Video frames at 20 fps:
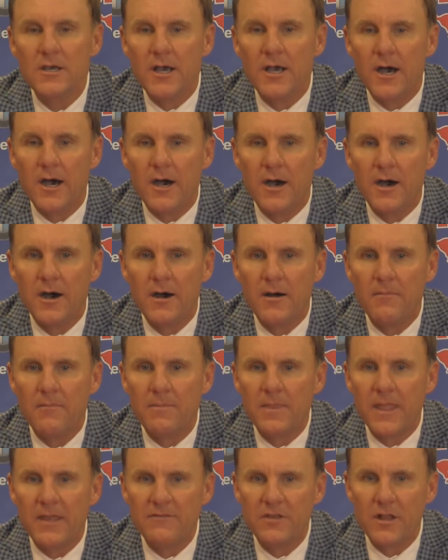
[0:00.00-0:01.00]

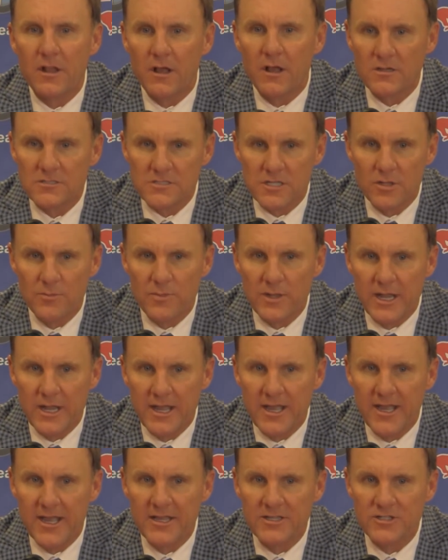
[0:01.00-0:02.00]
Um, have you lost a little bit of
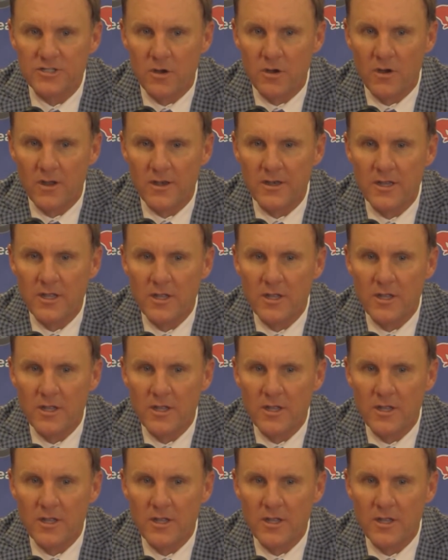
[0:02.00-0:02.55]
edge on